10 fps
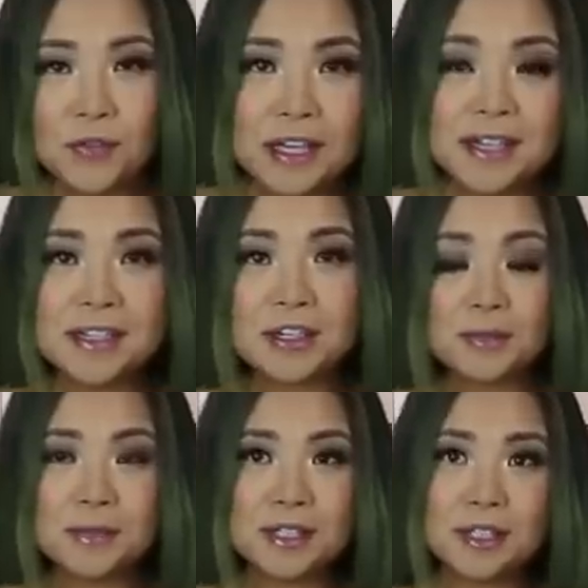vegan
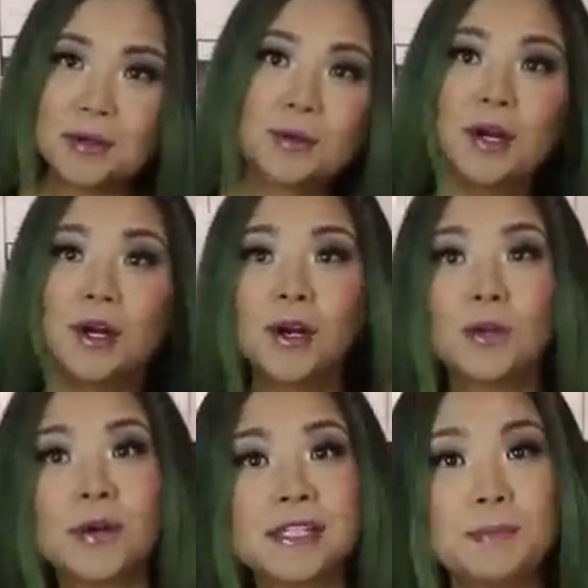tiramisu,
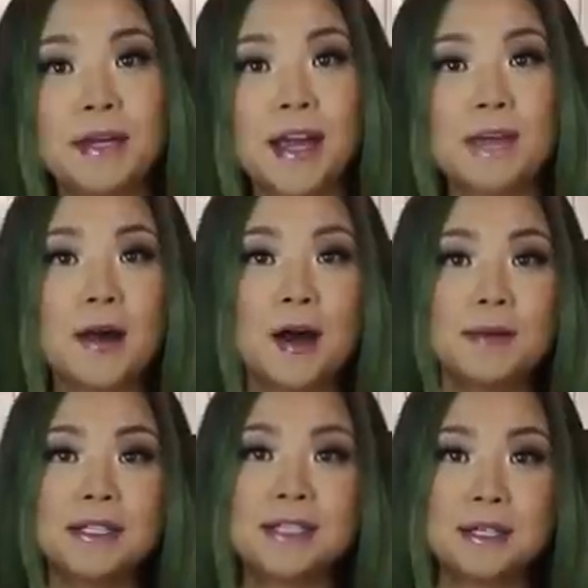her recipe came
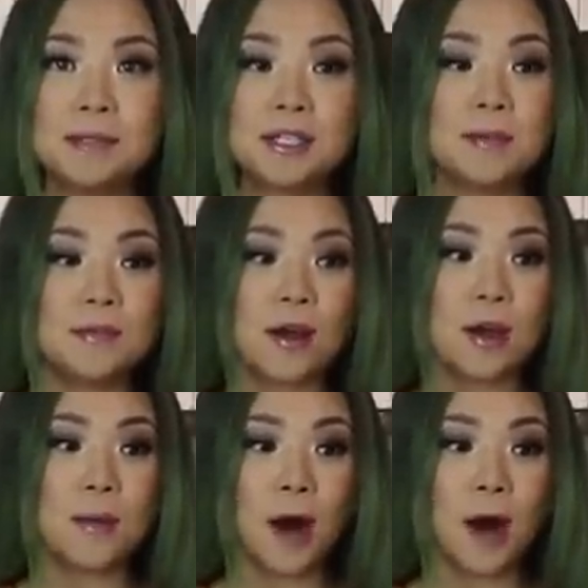up. It seems to be very